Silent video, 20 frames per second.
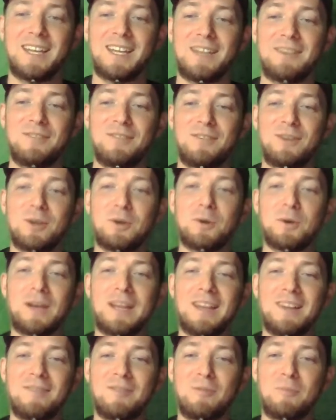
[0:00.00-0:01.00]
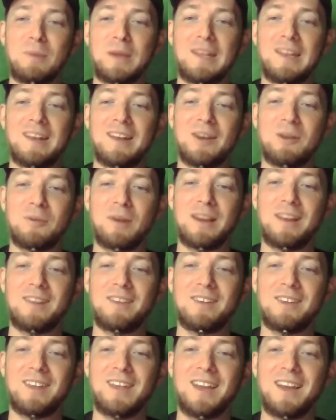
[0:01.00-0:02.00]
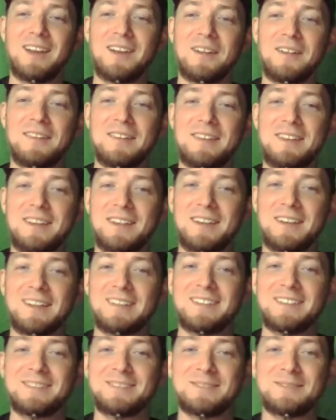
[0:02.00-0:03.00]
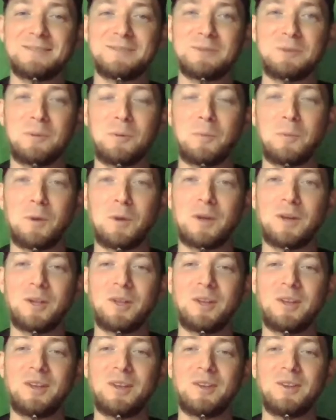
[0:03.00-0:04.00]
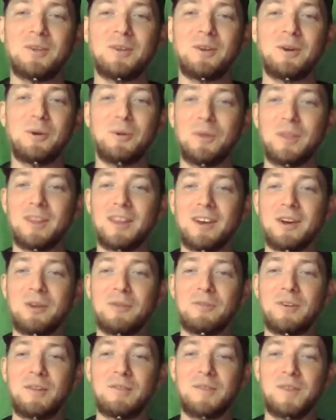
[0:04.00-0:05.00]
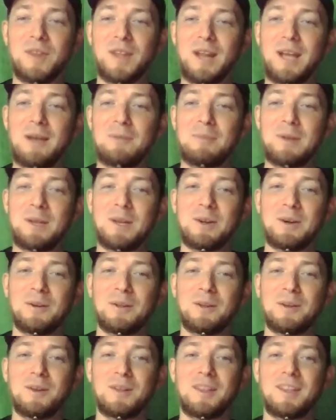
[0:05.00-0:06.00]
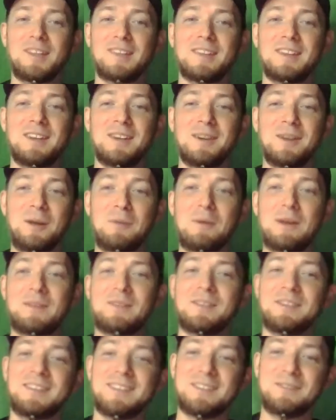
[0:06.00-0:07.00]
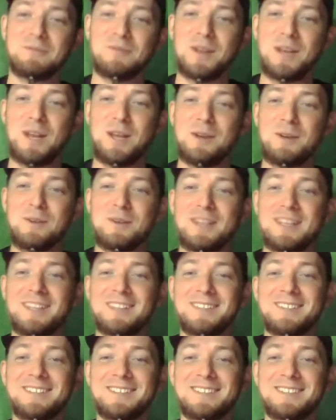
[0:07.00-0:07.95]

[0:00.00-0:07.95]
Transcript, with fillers: if you have been around the IRC world, you know the kerfuffle that happened earlier this year about Freenode.